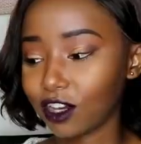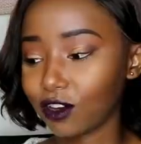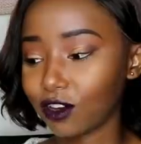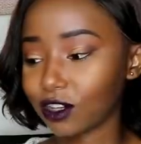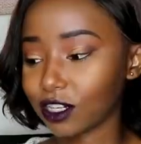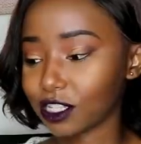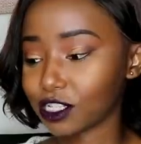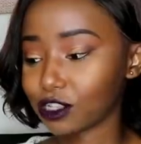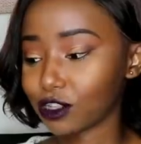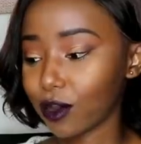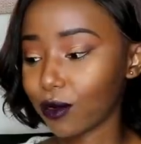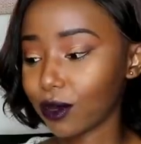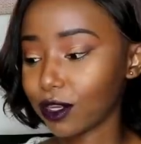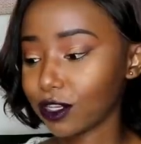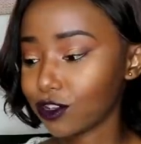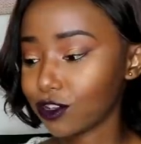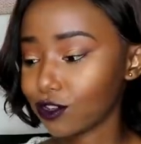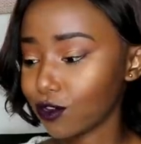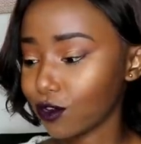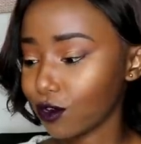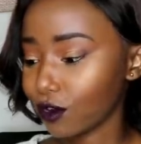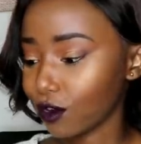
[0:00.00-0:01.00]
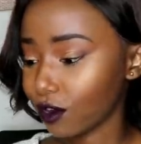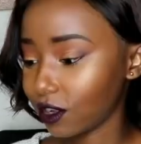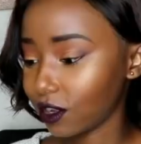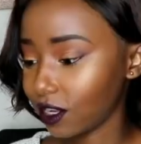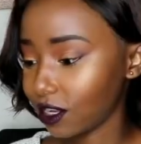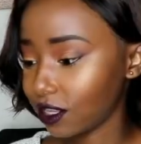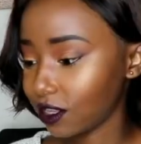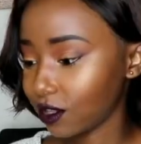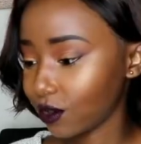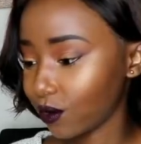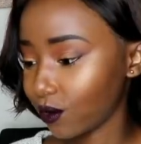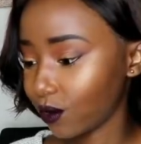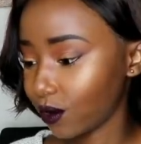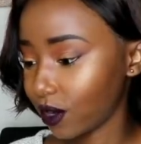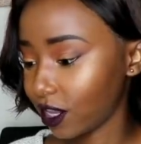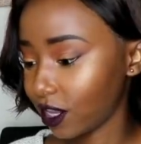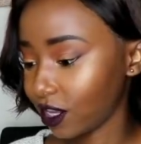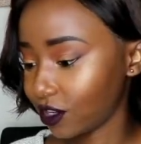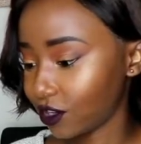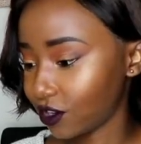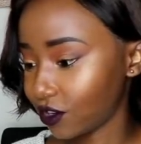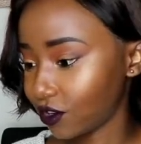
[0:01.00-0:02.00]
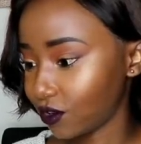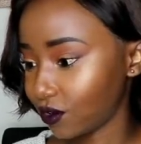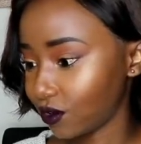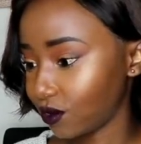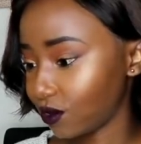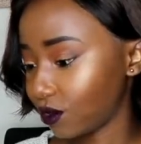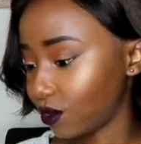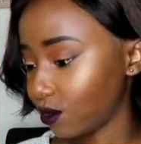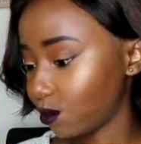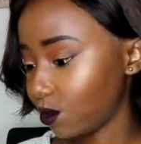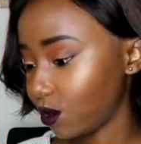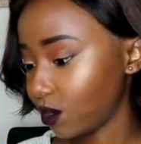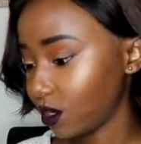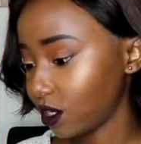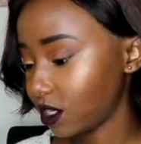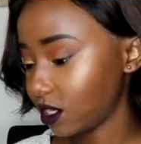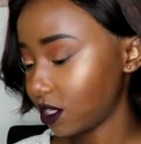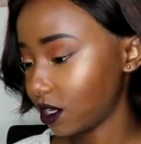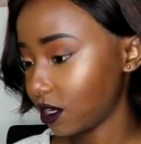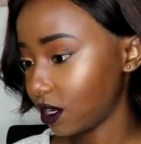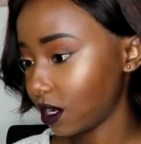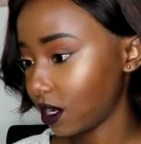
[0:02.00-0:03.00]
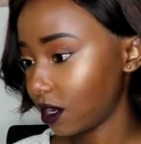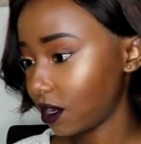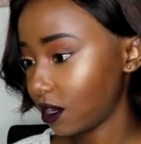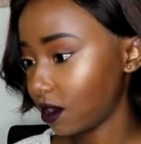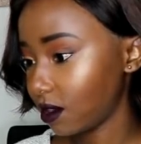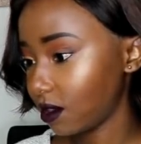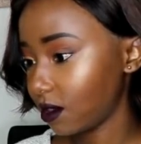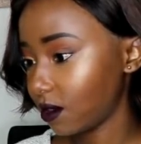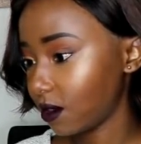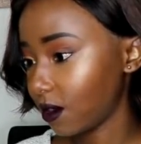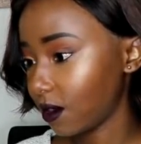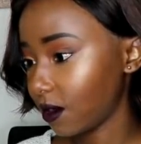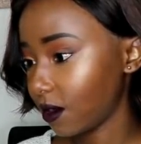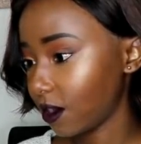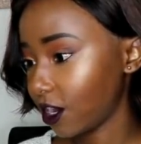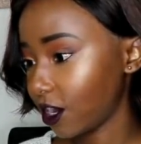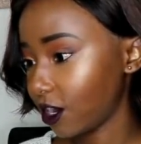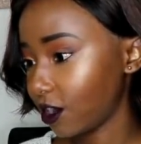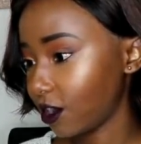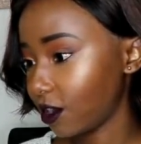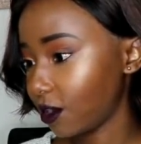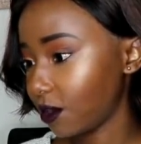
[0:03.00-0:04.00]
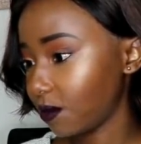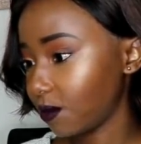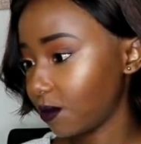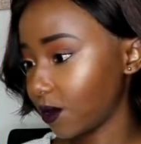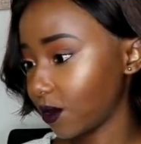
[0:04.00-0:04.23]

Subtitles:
Okay, so I want to go all the way to the bottom.